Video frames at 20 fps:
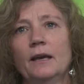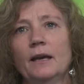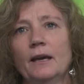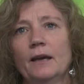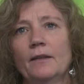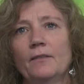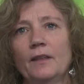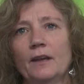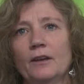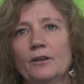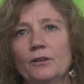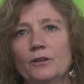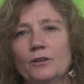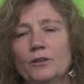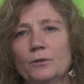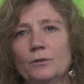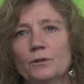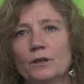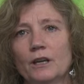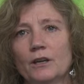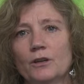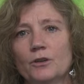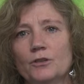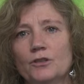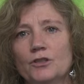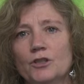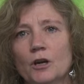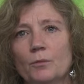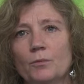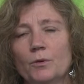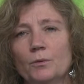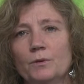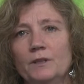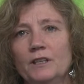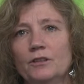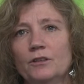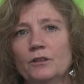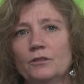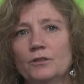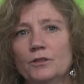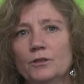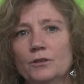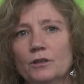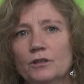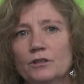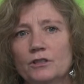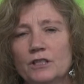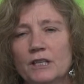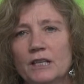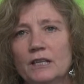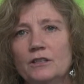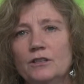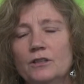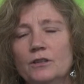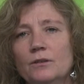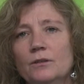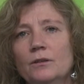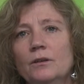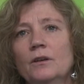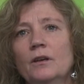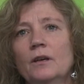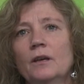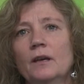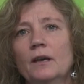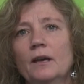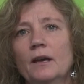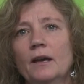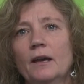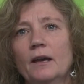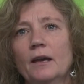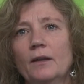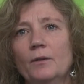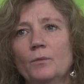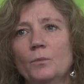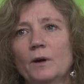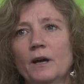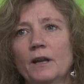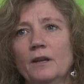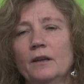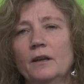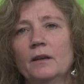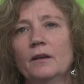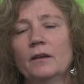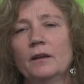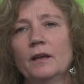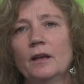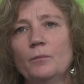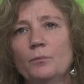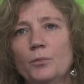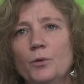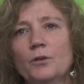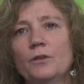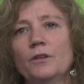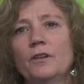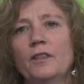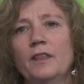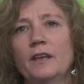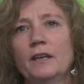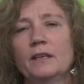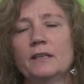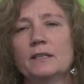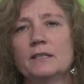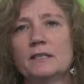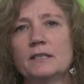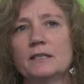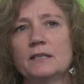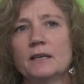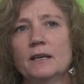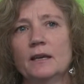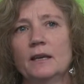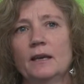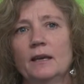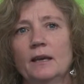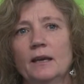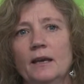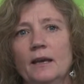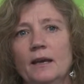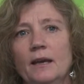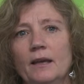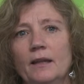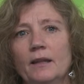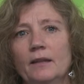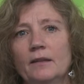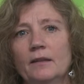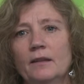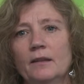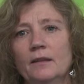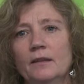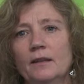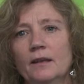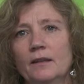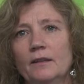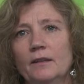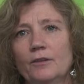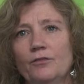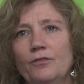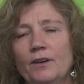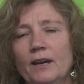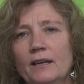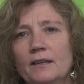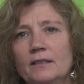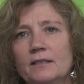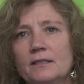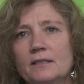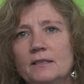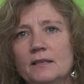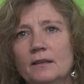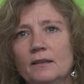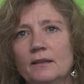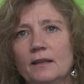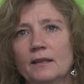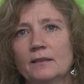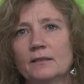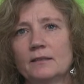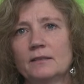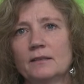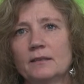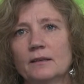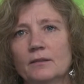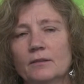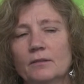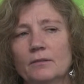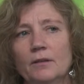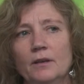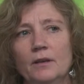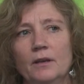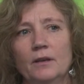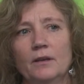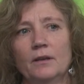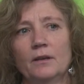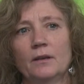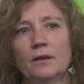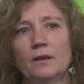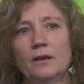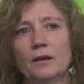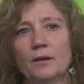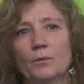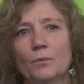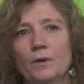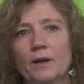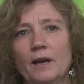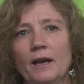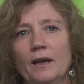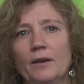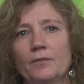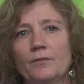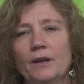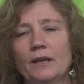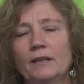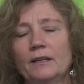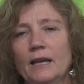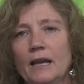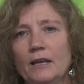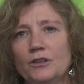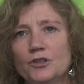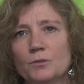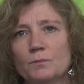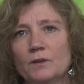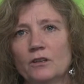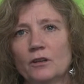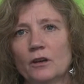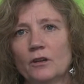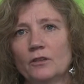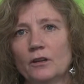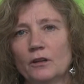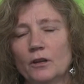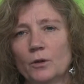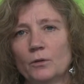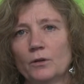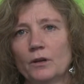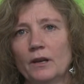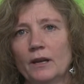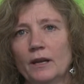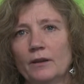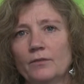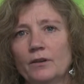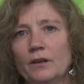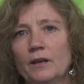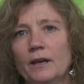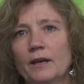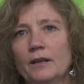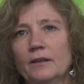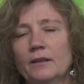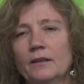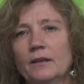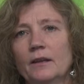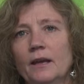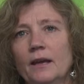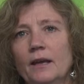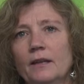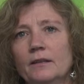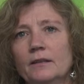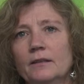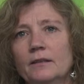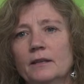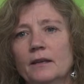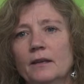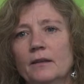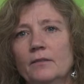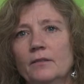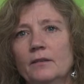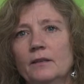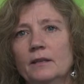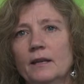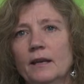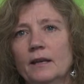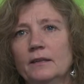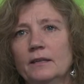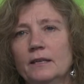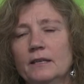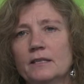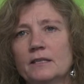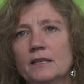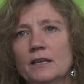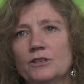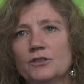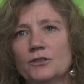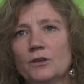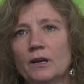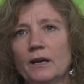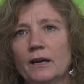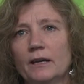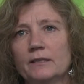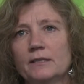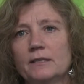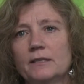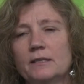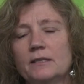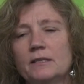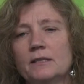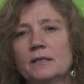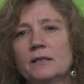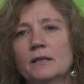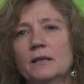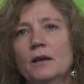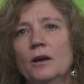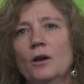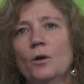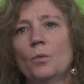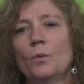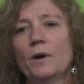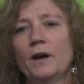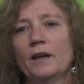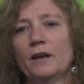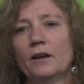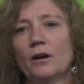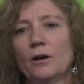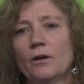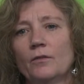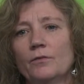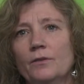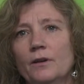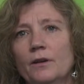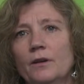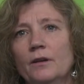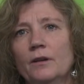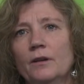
and they're doing a good job and we need to continue uh, and one important thing is uh, the, the fact that uh, uh, we have engagement on the local level and, and uh, a decentralized way of